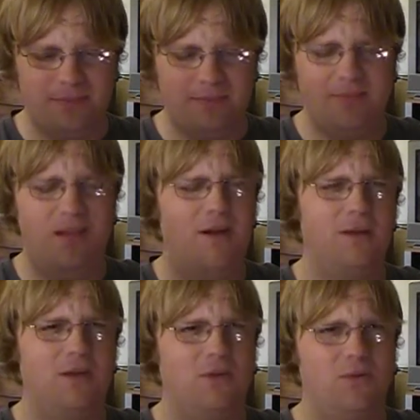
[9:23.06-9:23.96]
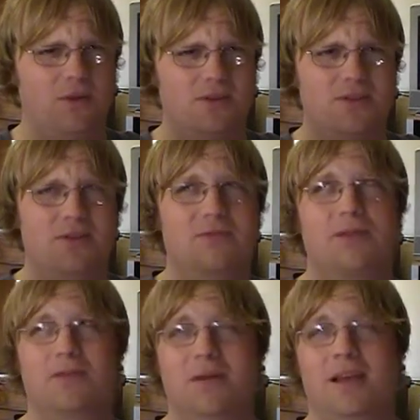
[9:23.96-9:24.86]
not my whole wall. So if
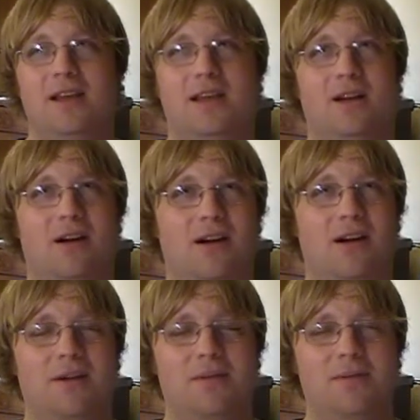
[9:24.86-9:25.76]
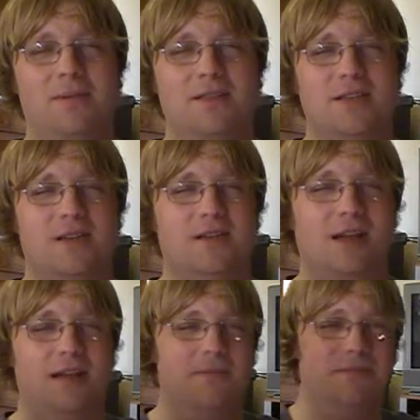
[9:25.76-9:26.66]
you are missing
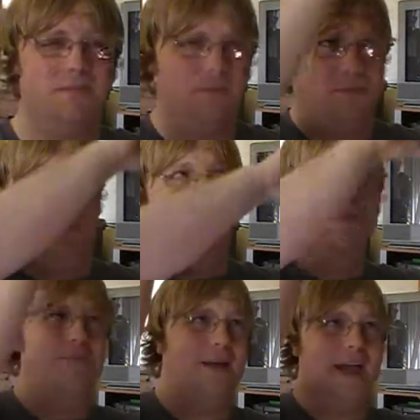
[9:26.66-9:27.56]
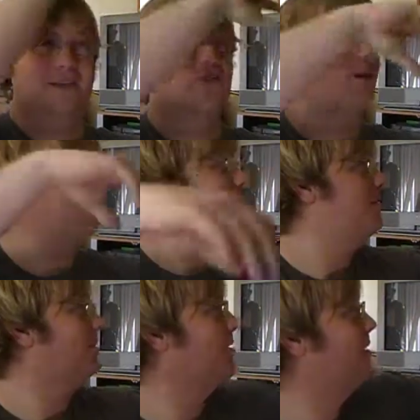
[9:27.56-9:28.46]
that white backdrop,
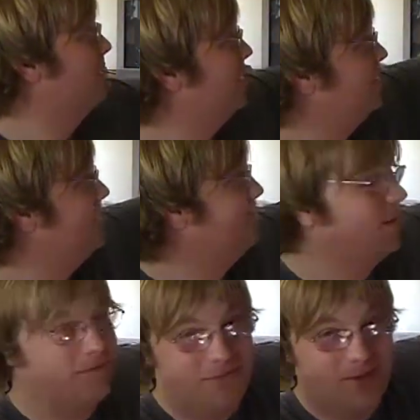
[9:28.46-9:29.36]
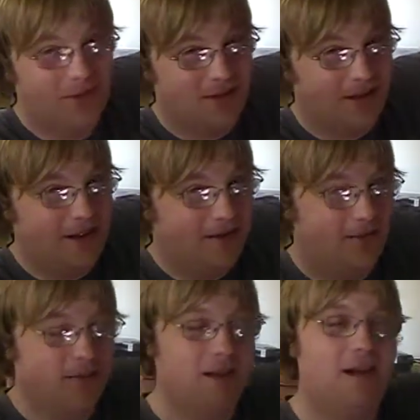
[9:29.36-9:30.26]
you can kind of see what it would look like
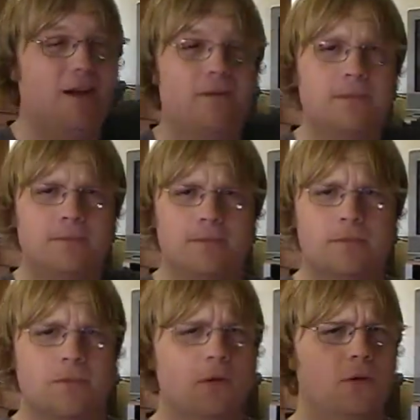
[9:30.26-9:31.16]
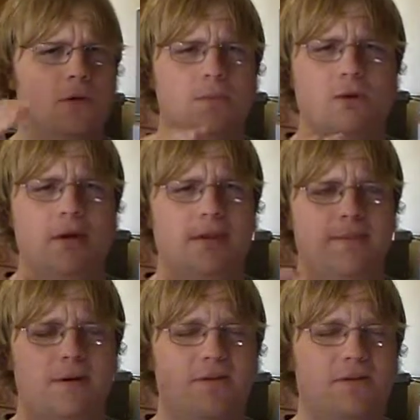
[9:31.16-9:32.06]
over there. Don't worry,
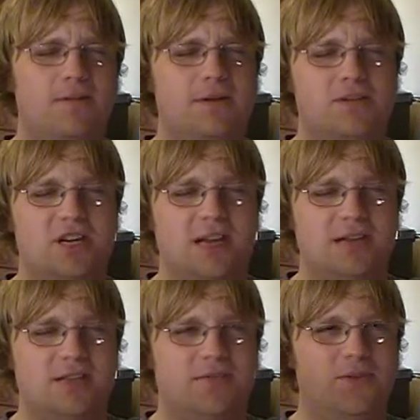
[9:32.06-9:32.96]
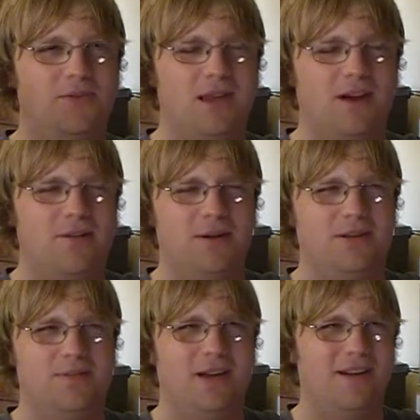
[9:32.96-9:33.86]
that part won't be changed if you care
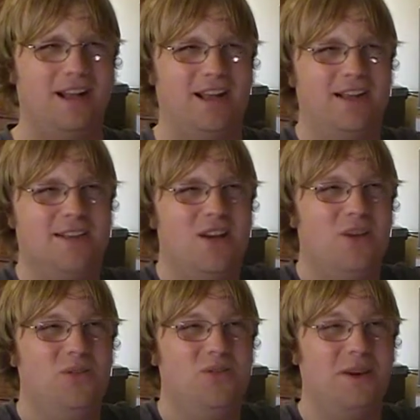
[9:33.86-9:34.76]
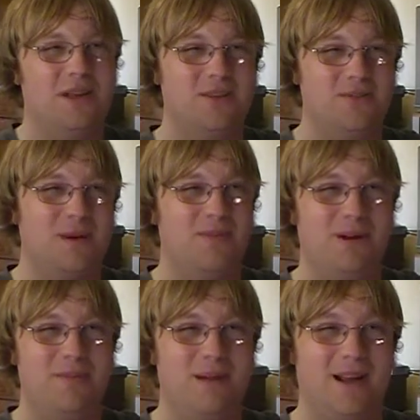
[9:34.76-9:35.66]
much about it. I guess who the fuck cares about
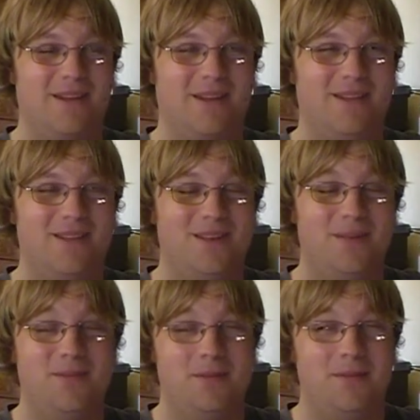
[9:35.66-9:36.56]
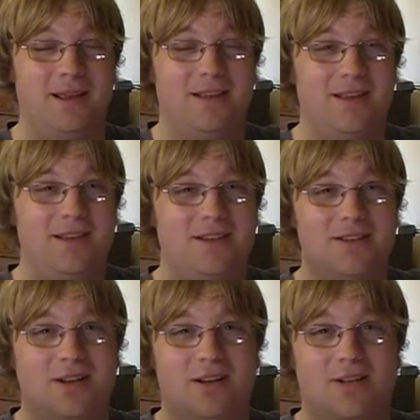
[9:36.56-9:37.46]
white background but me?
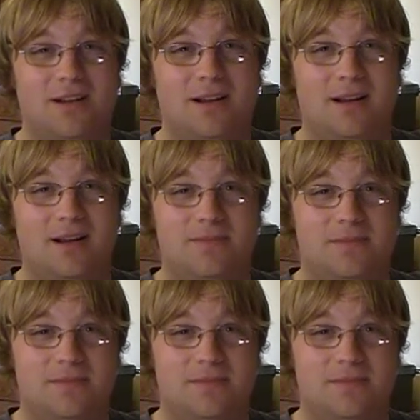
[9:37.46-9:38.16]
So